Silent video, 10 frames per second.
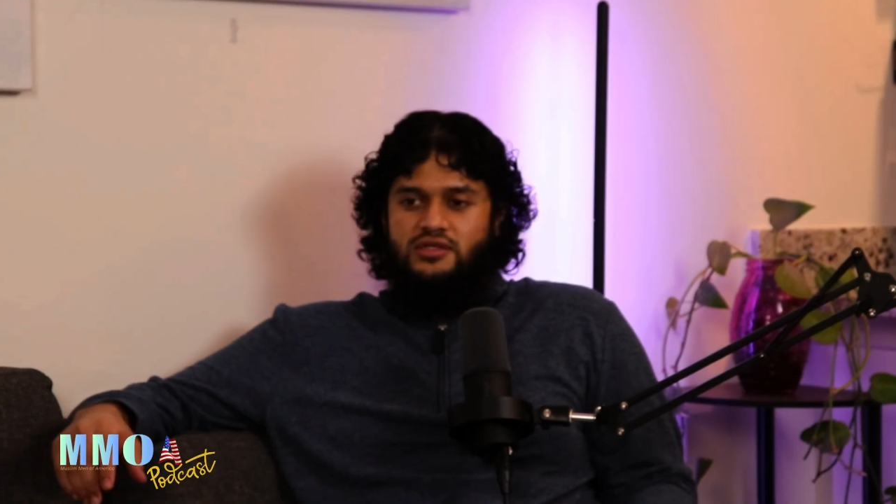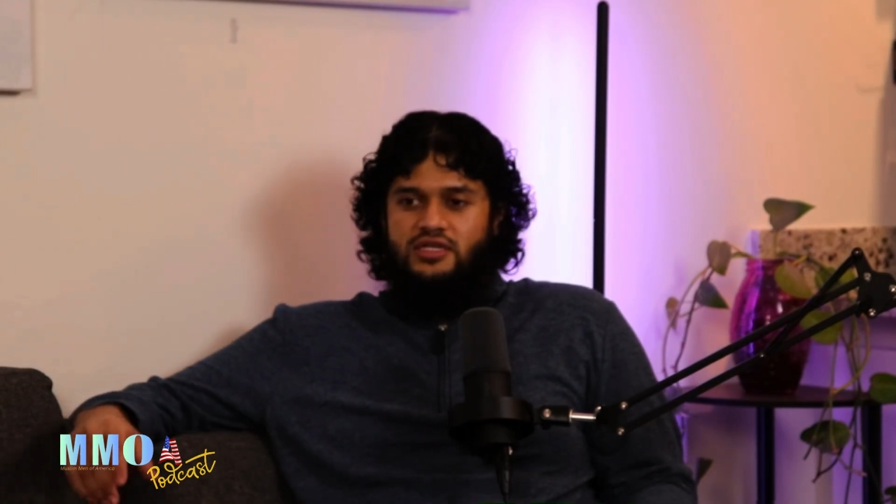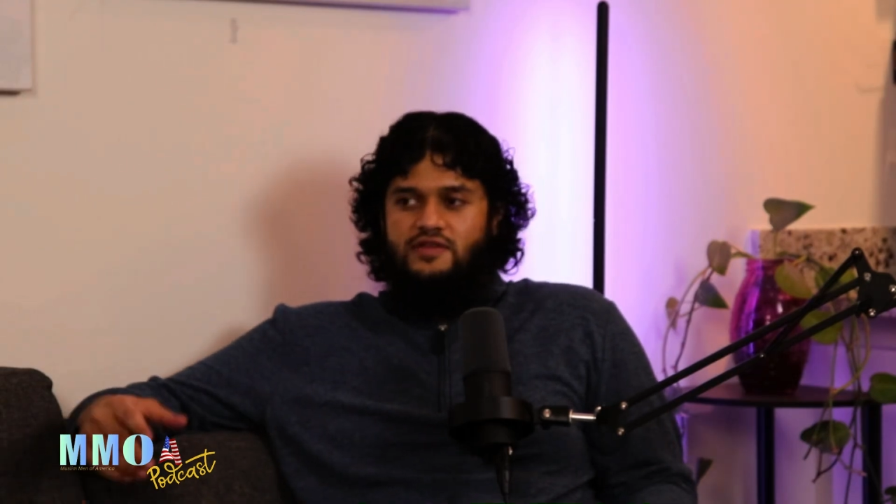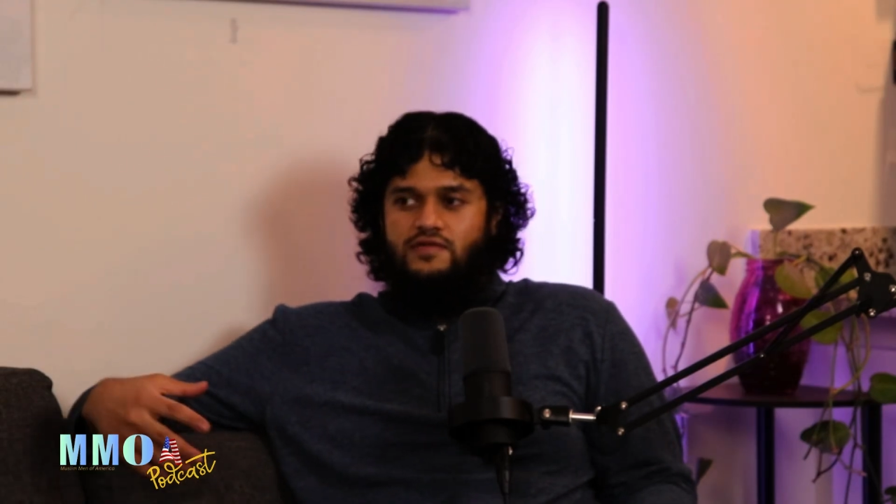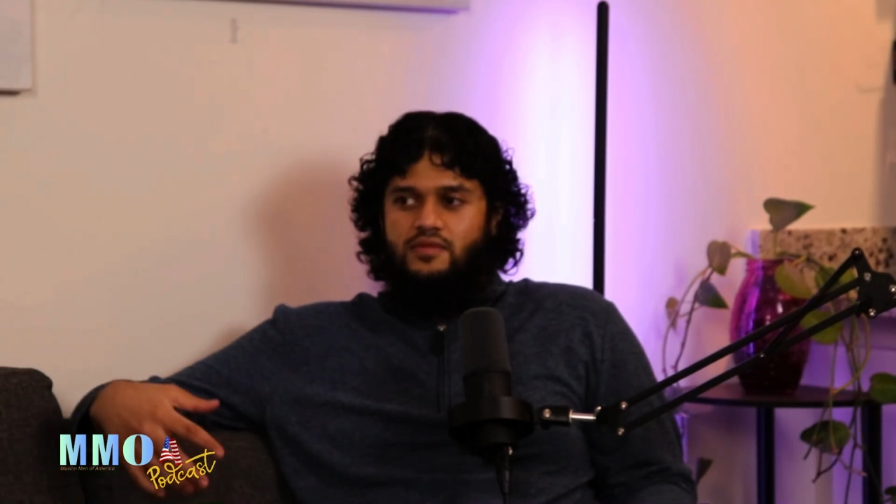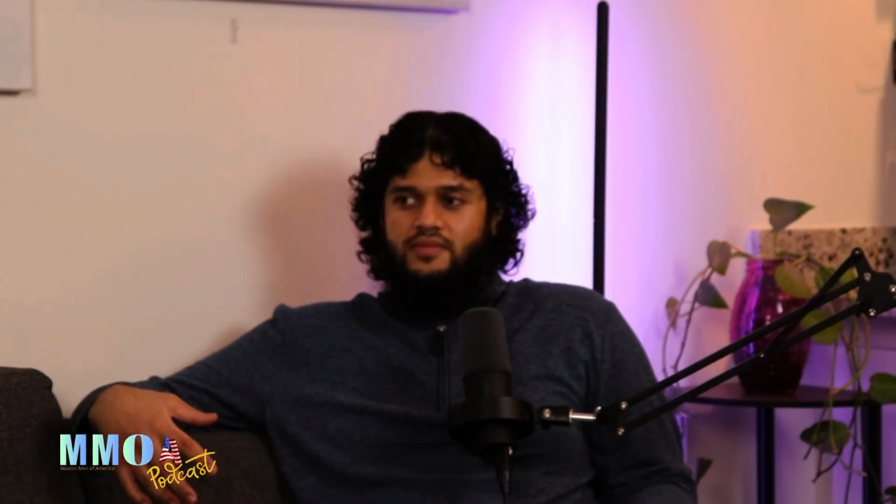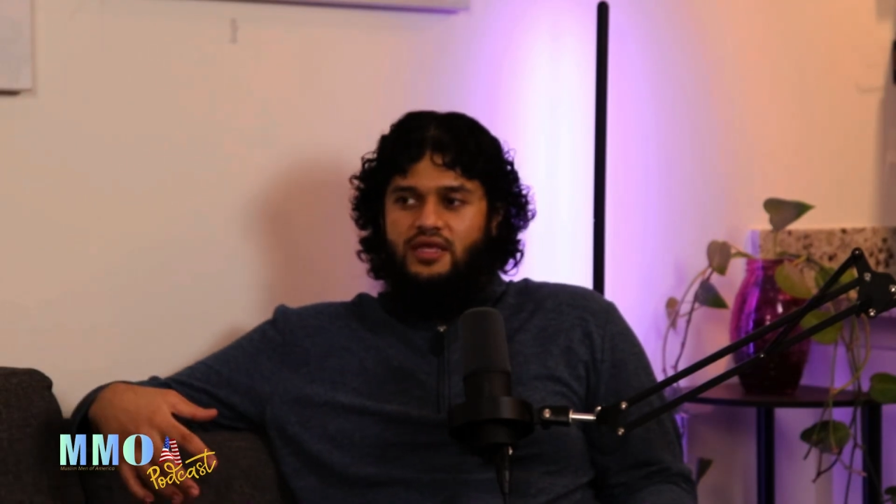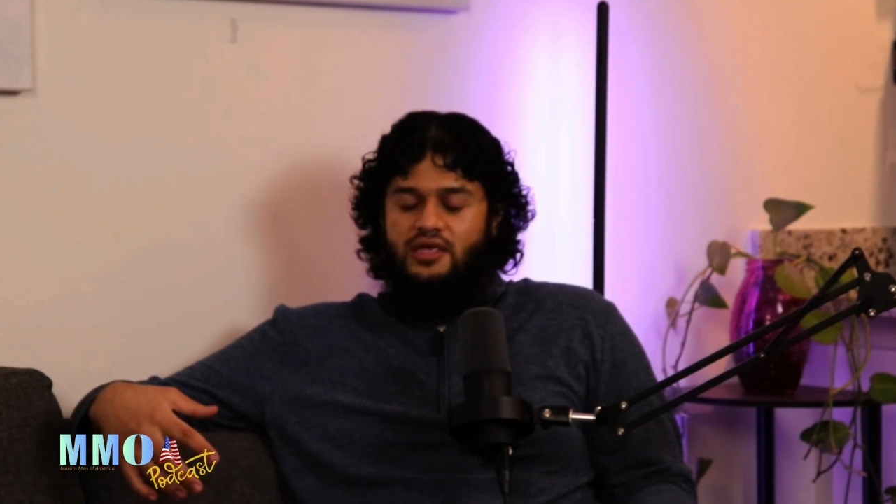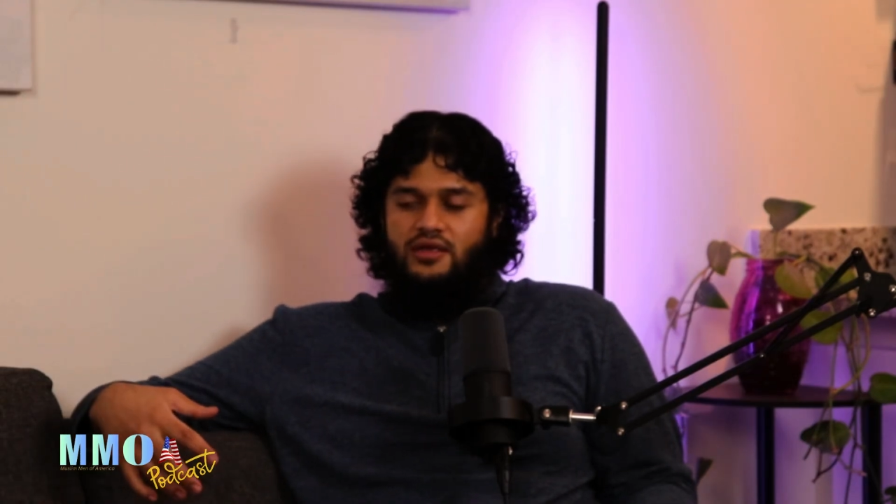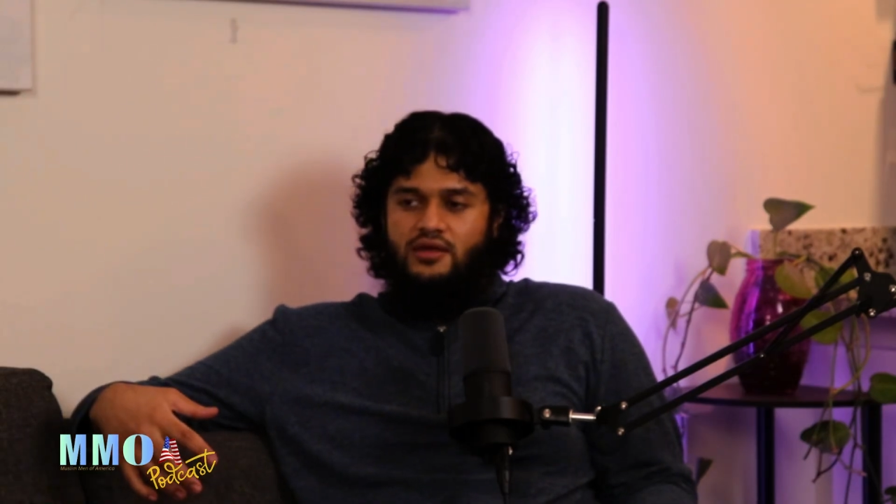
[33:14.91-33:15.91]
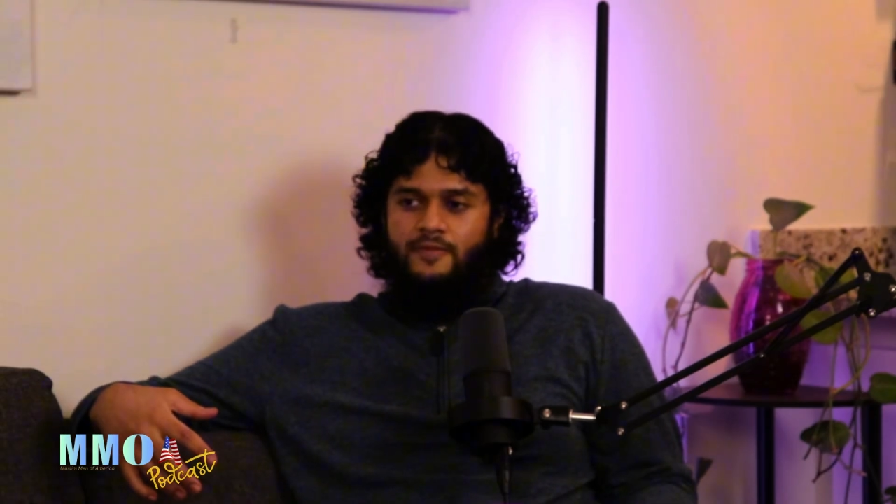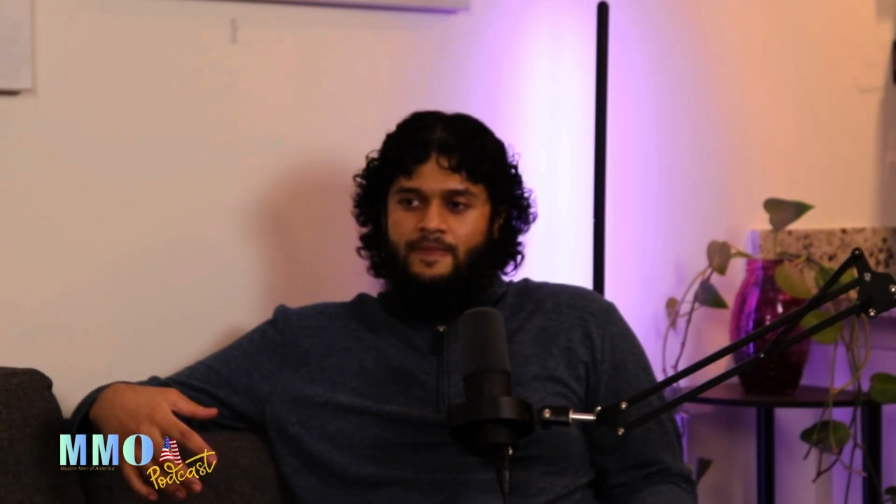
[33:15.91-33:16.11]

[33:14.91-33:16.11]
at least for me,